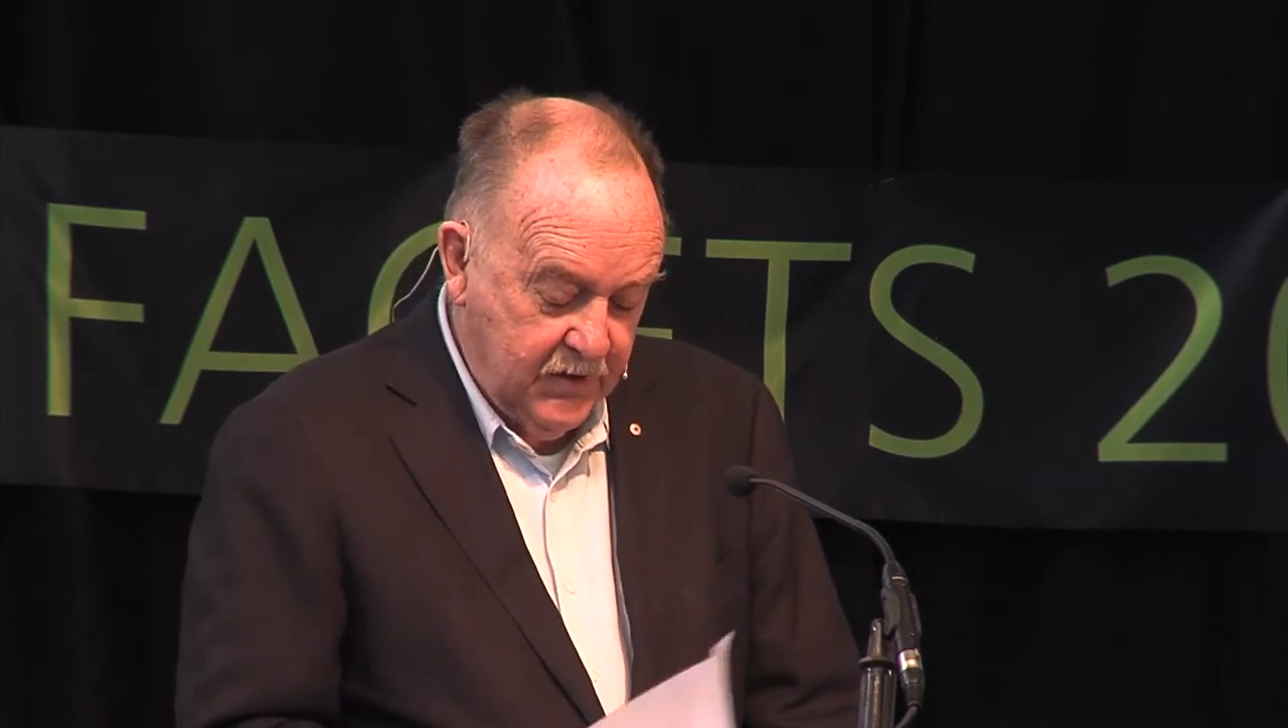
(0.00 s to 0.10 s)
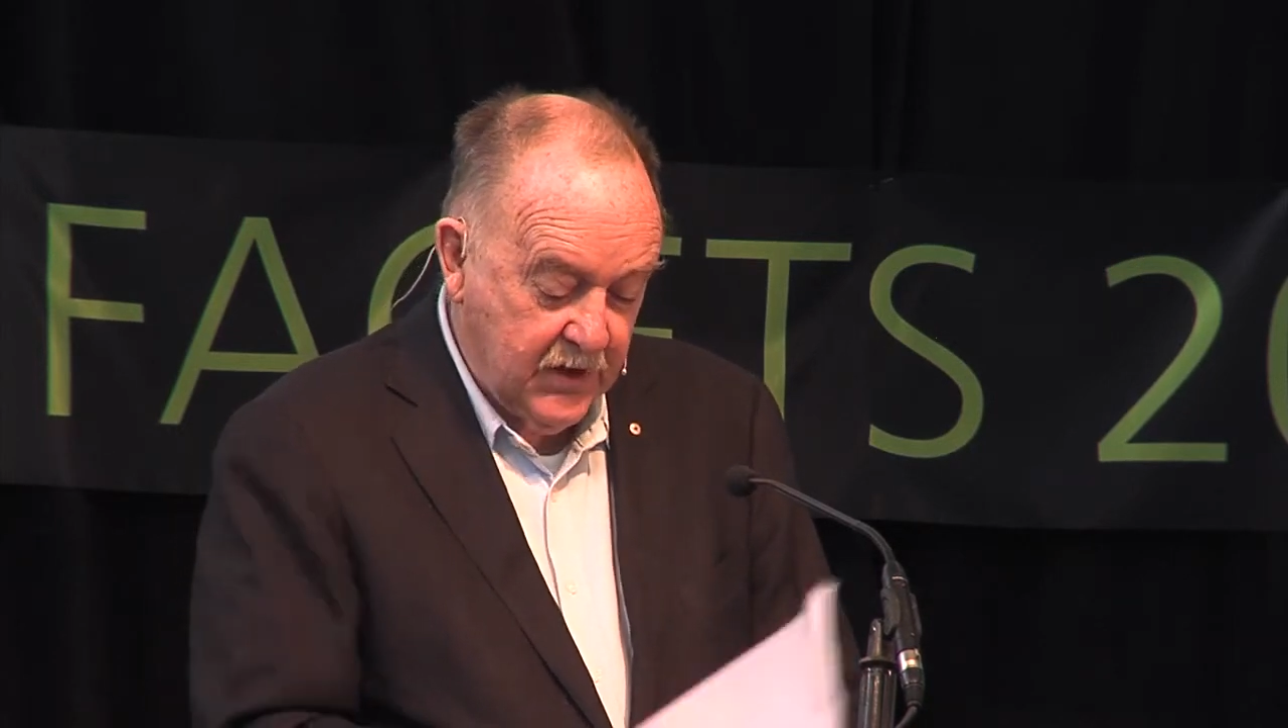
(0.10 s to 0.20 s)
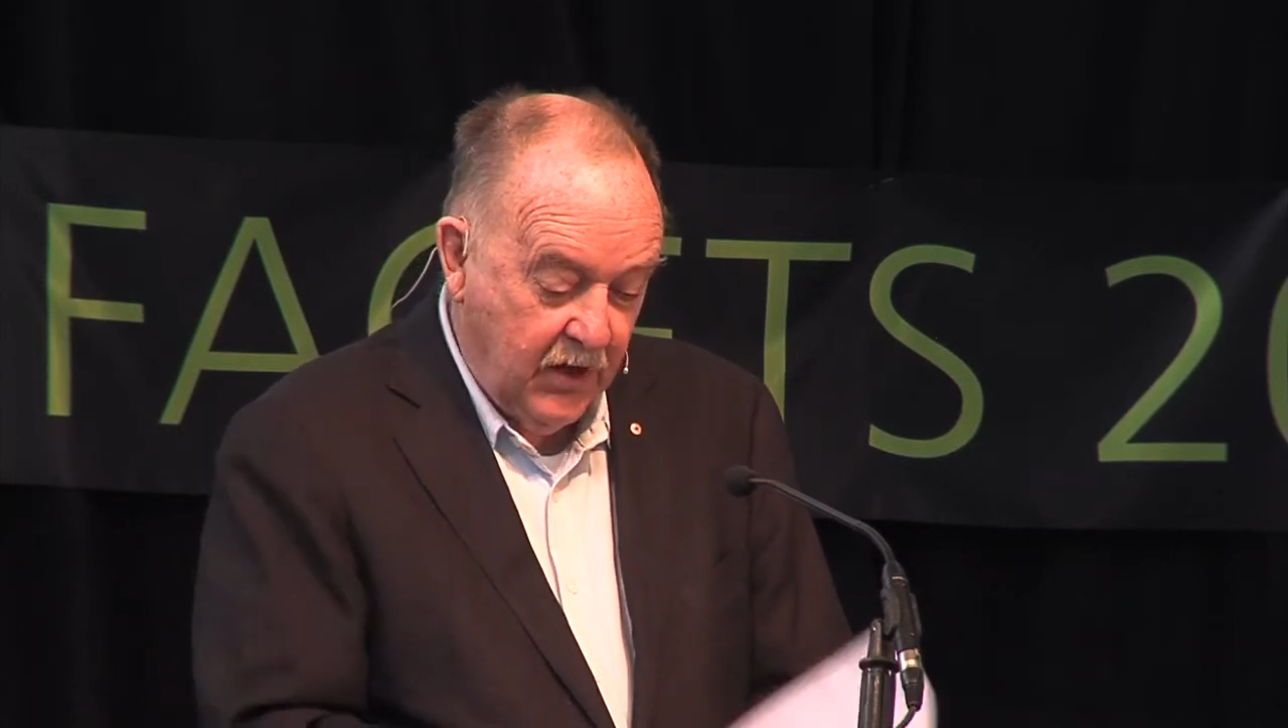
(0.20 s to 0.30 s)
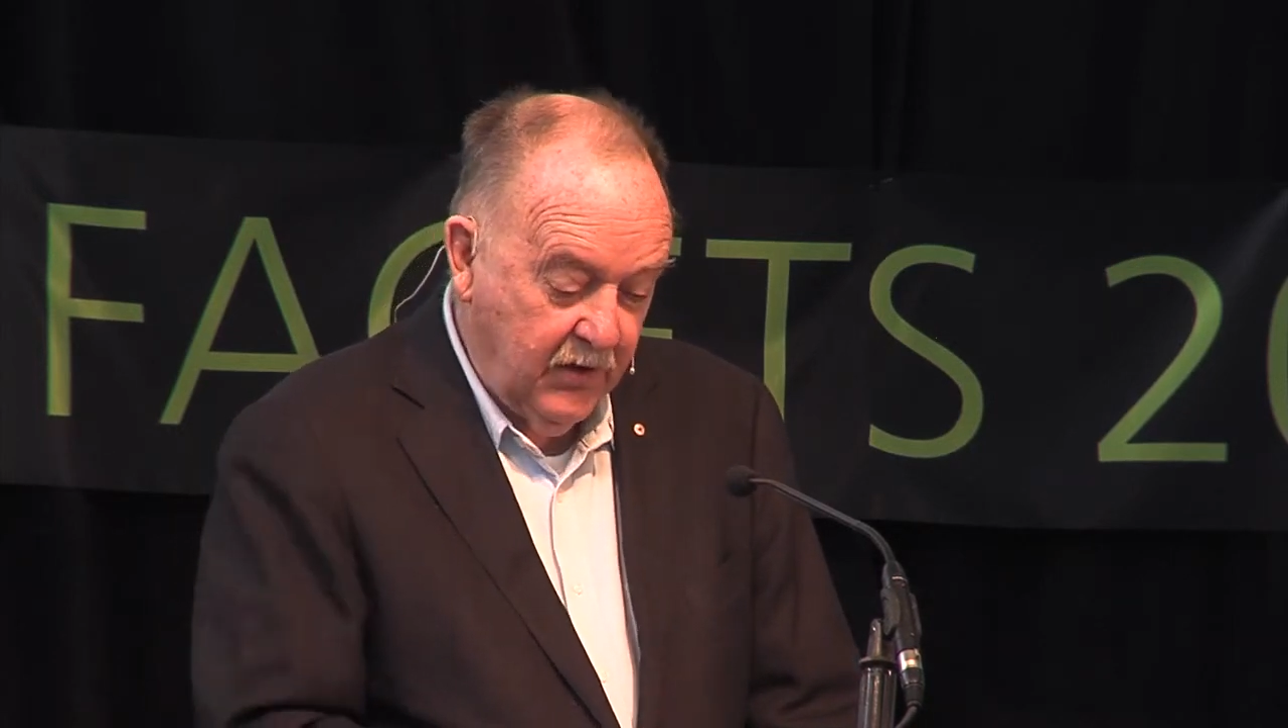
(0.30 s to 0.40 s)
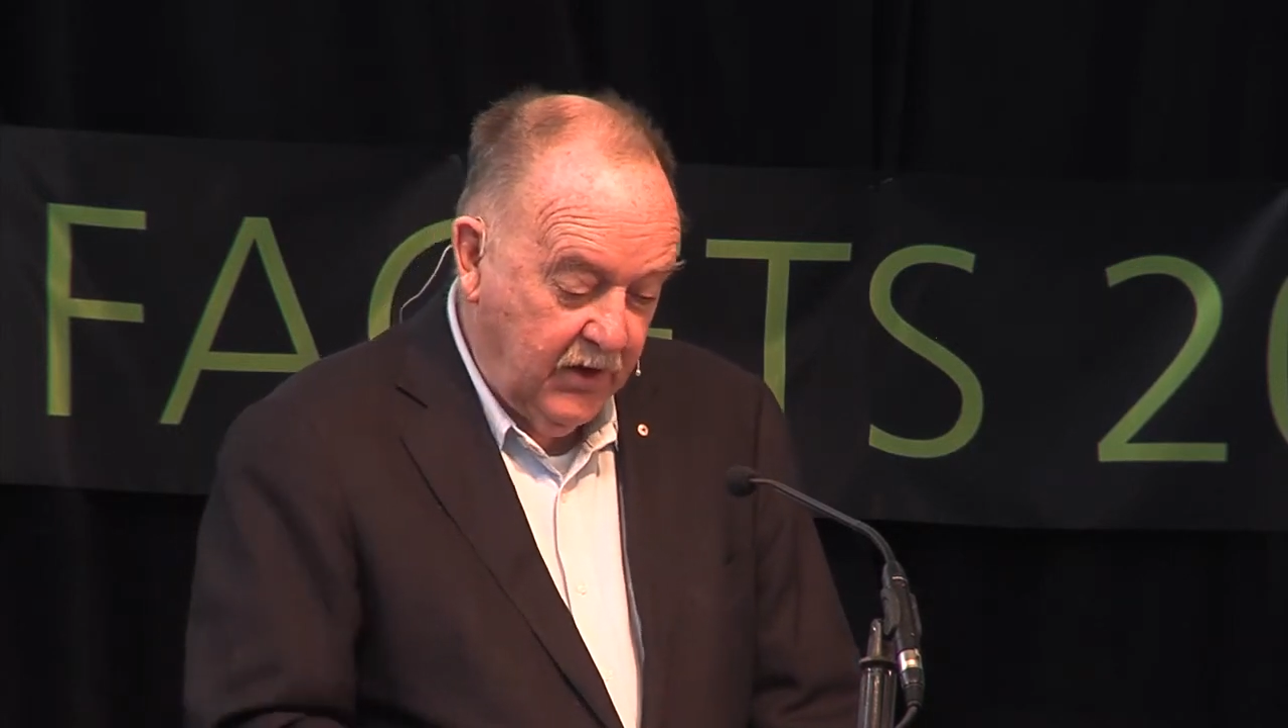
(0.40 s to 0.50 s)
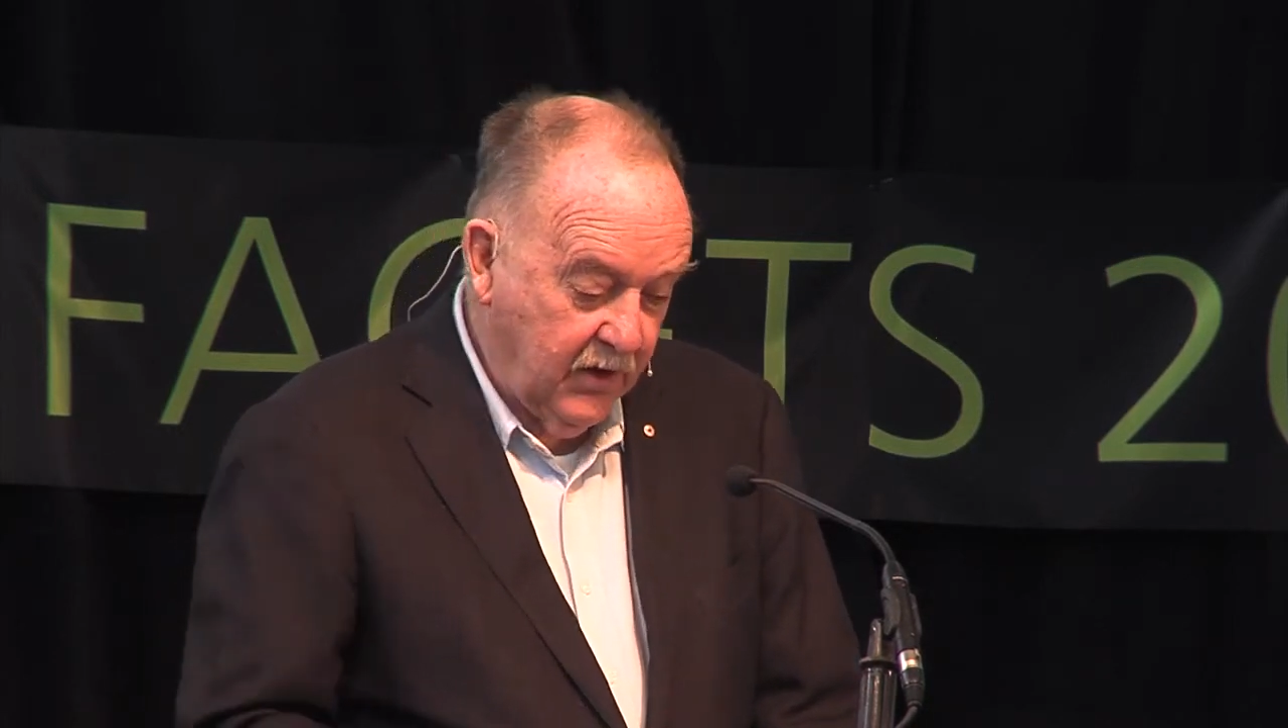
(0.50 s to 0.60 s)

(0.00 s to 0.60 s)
is only